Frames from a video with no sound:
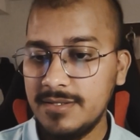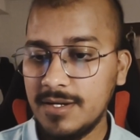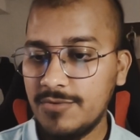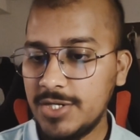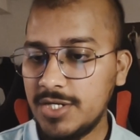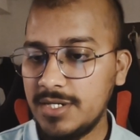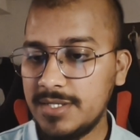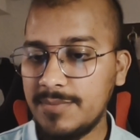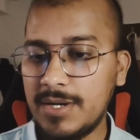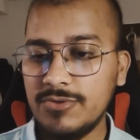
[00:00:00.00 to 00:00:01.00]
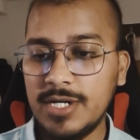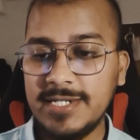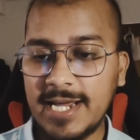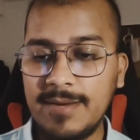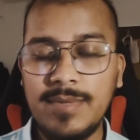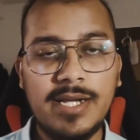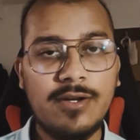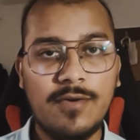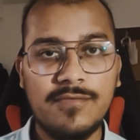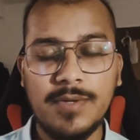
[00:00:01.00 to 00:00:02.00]
The question is about the
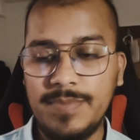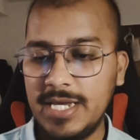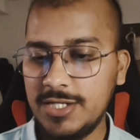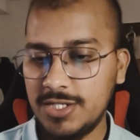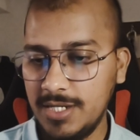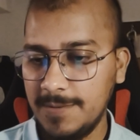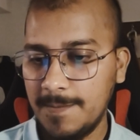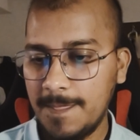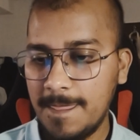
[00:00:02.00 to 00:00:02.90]
timeline of the PhD.